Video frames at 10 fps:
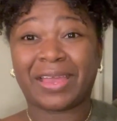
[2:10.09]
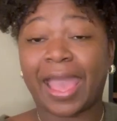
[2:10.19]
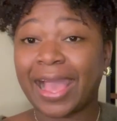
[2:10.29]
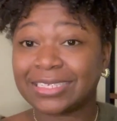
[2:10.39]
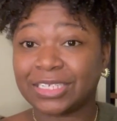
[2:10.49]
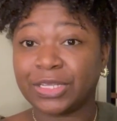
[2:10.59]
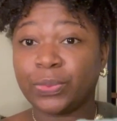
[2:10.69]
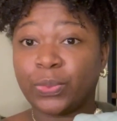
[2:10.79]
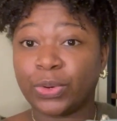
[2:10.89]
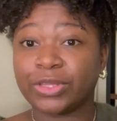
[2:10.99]
I actually
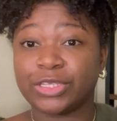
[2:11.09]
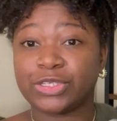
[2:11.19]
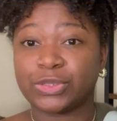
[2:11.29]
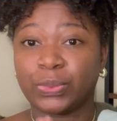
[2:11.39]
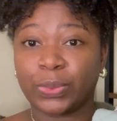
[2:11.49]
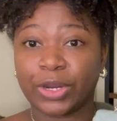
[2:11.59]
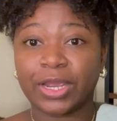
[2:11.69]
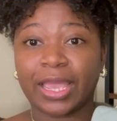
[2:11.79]
wore this to work,